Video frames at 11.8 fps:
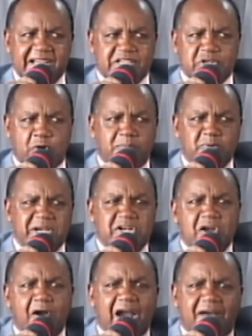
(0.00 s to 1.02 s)
rich whom we
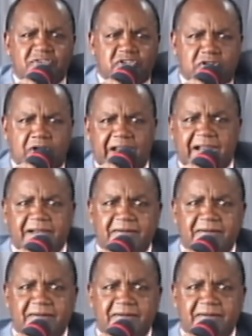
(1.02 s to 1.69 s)
know have stolen,